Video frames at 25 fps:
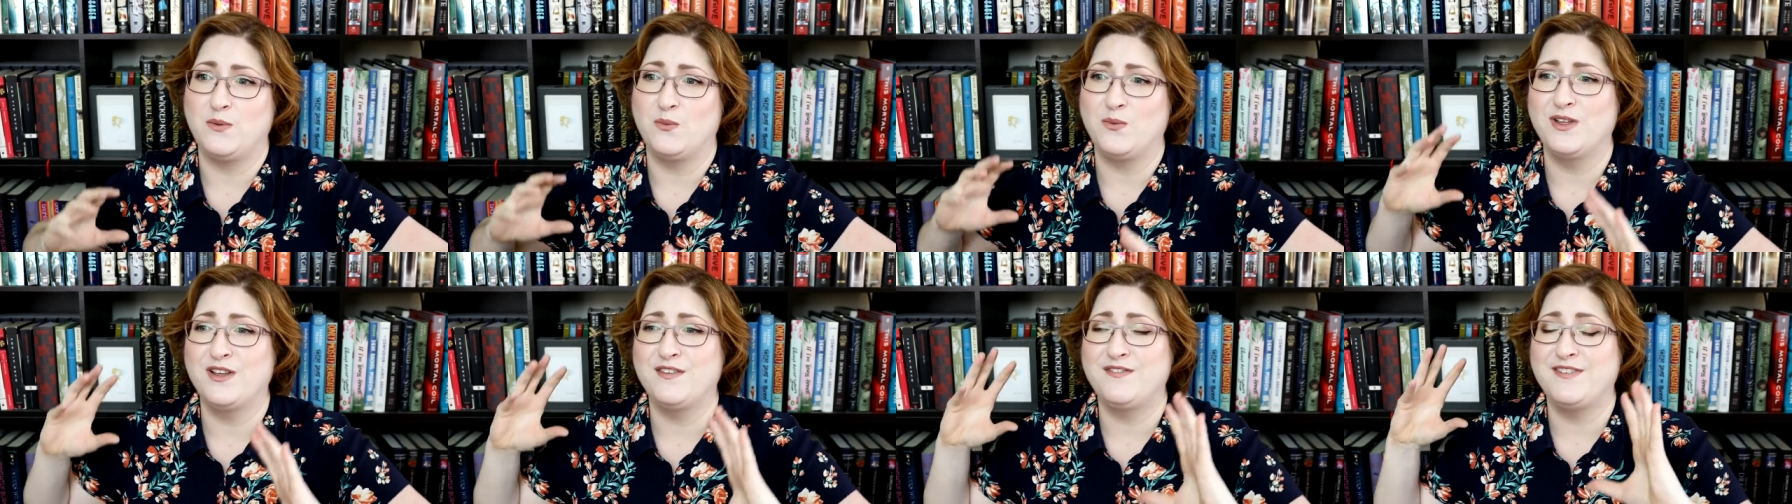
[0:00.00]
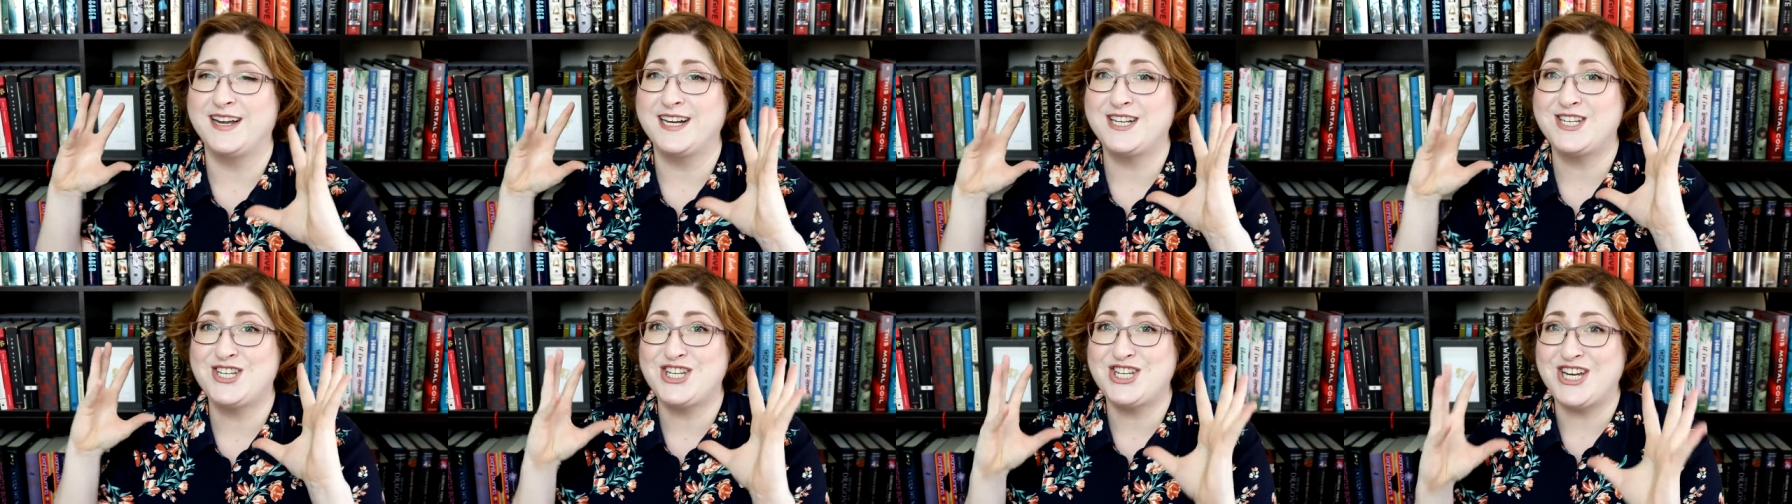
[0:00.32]
Well, if
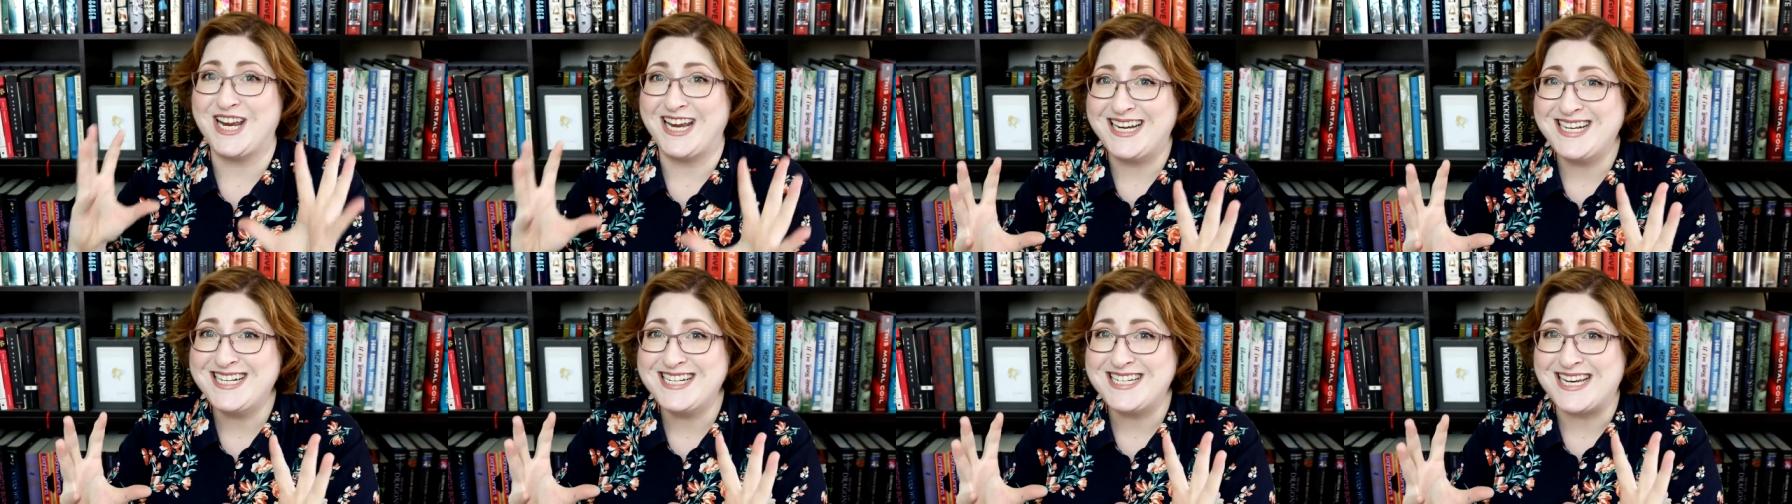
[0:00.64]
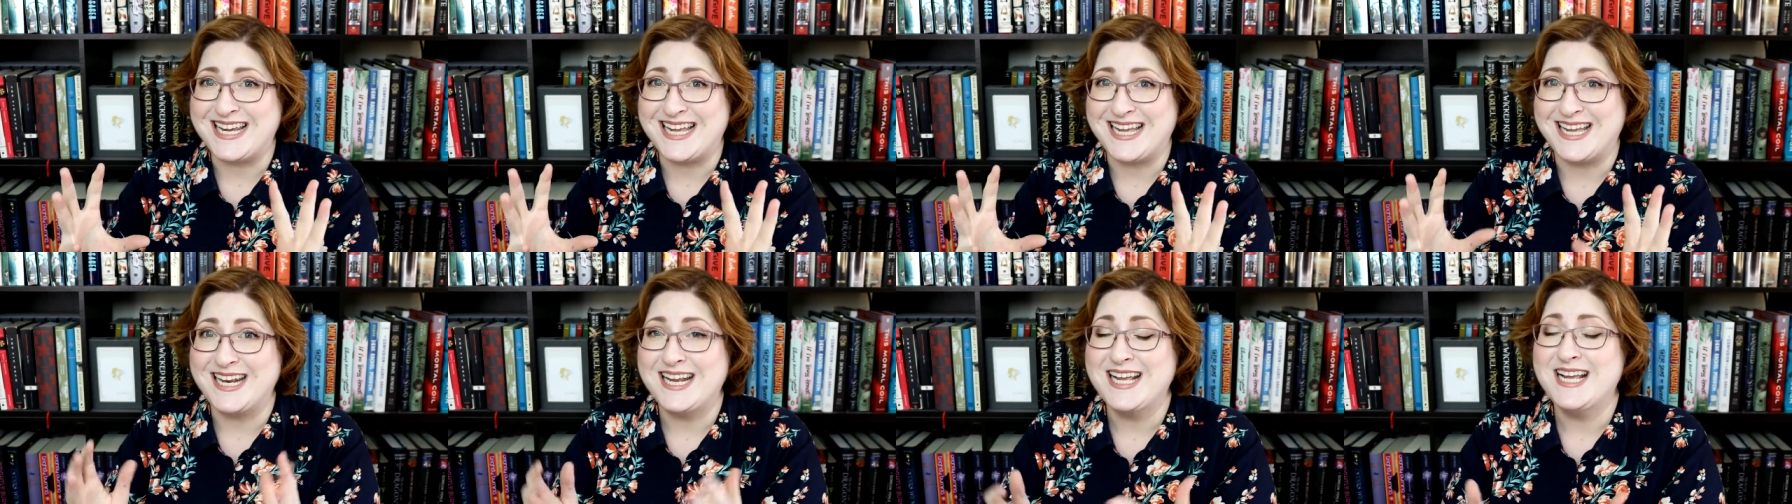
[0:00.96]
I change
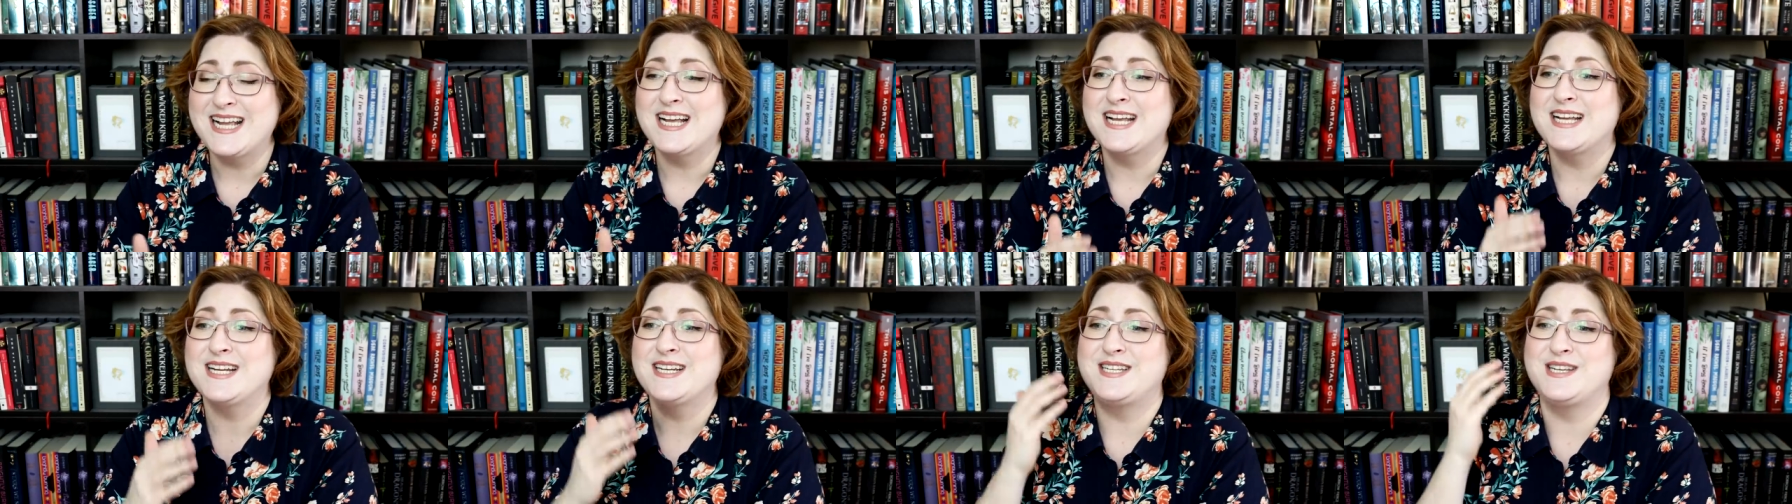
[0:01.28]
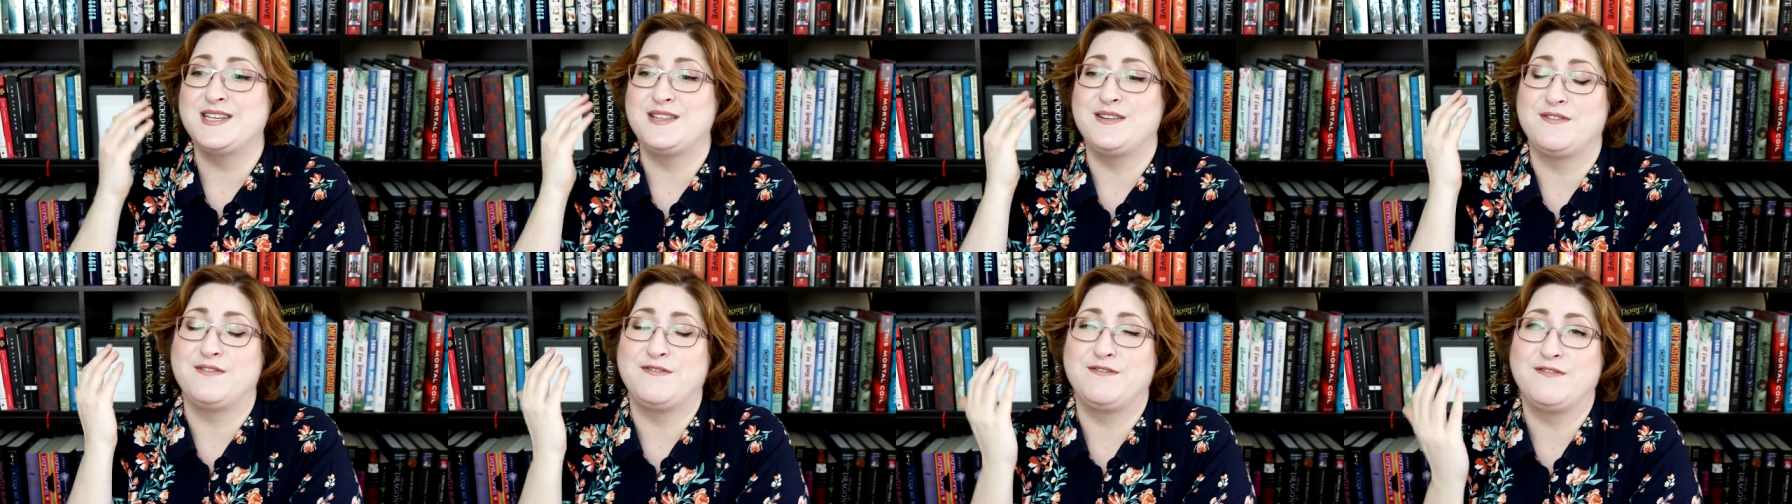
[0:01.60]
it to
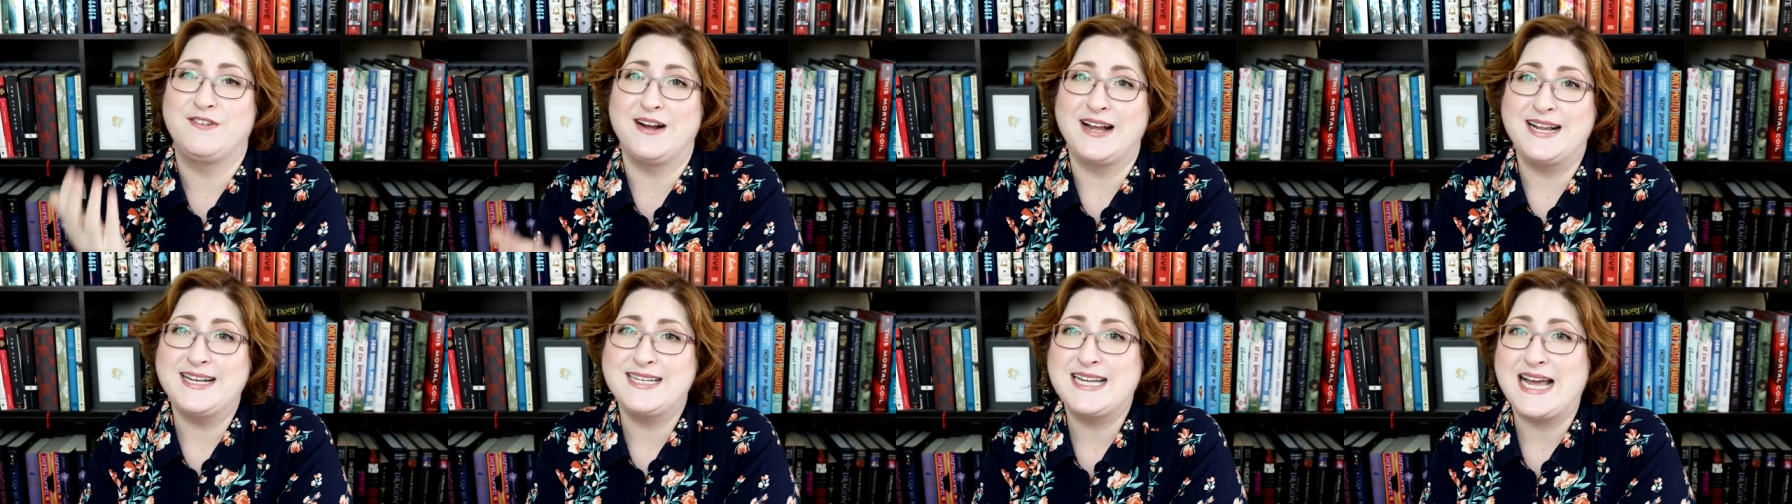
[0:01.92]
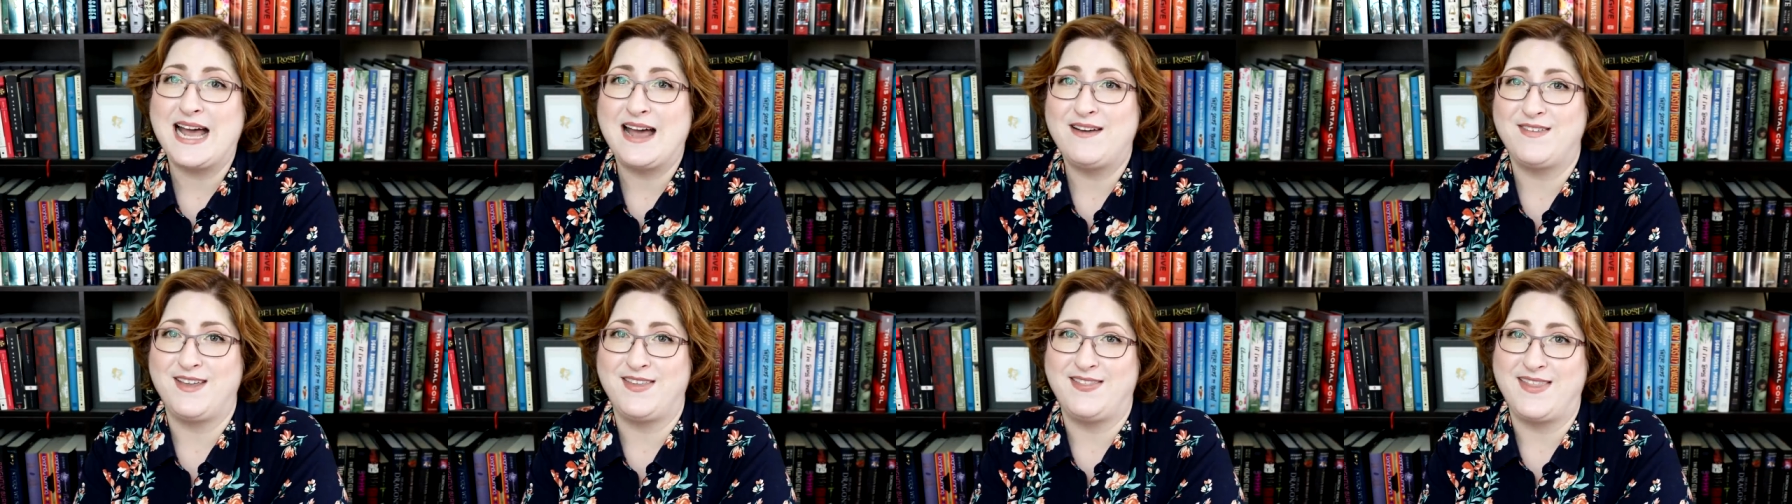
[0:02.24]
the friend
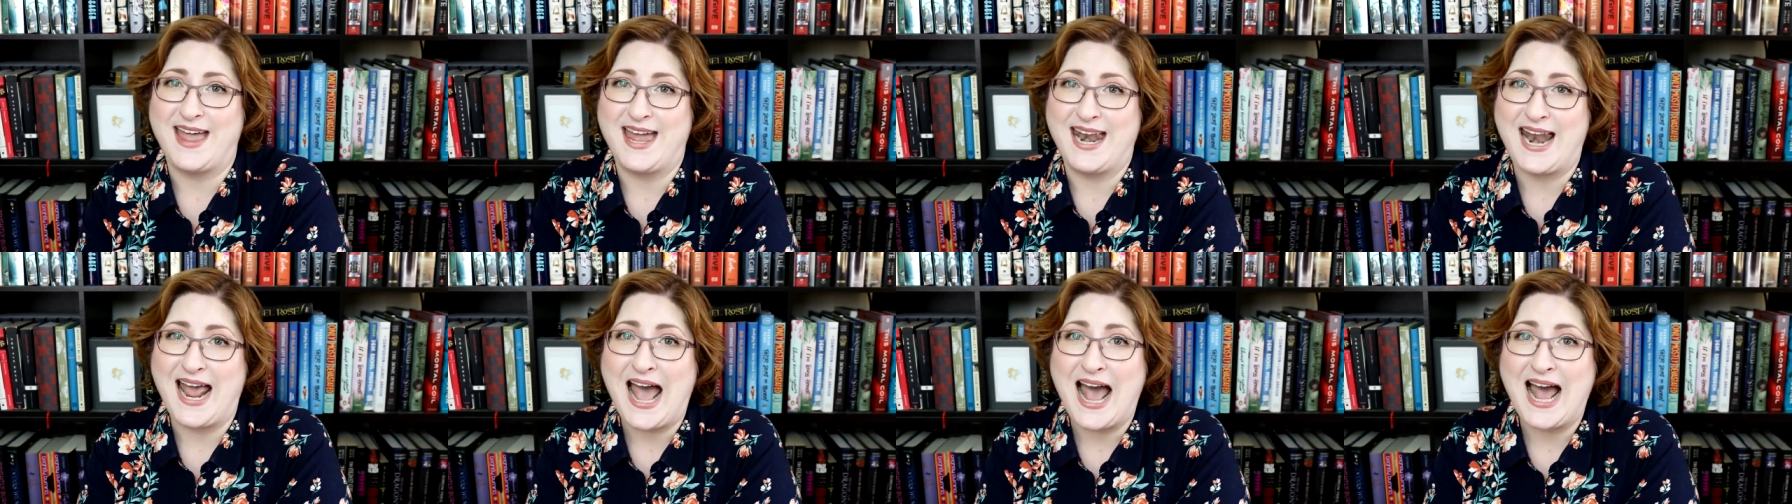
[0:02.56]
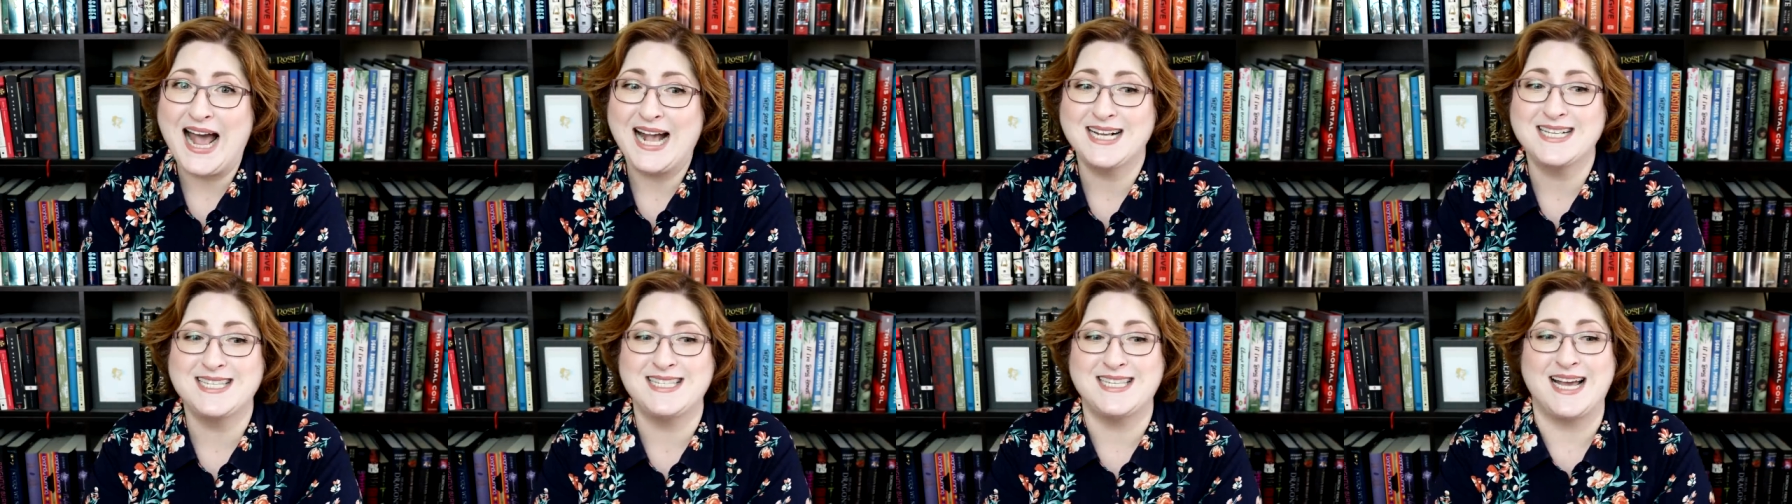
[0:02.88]
having that
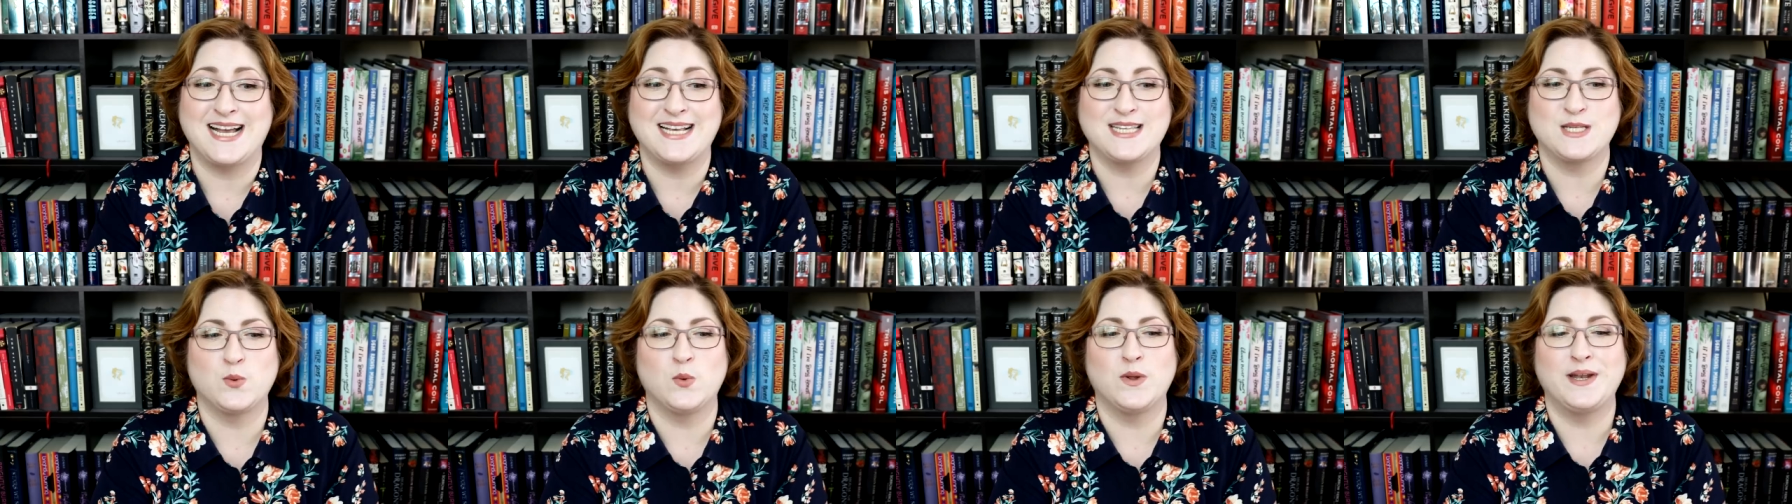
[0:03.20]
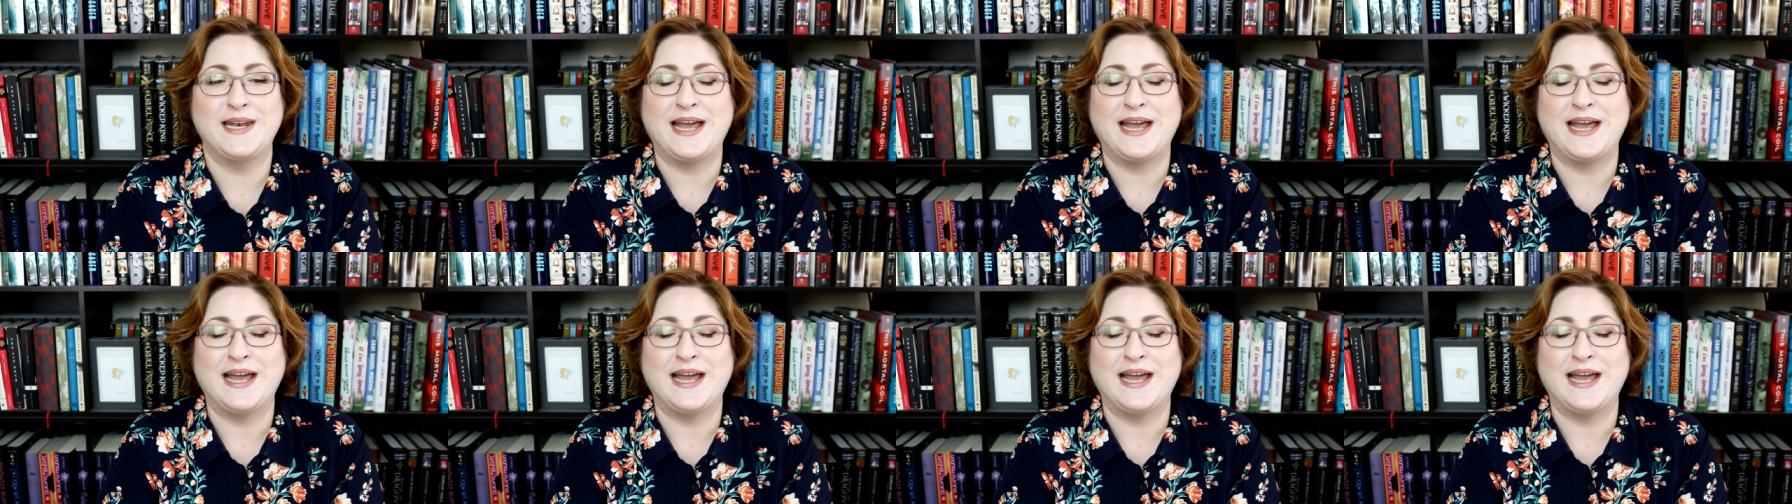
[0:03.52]
access, well,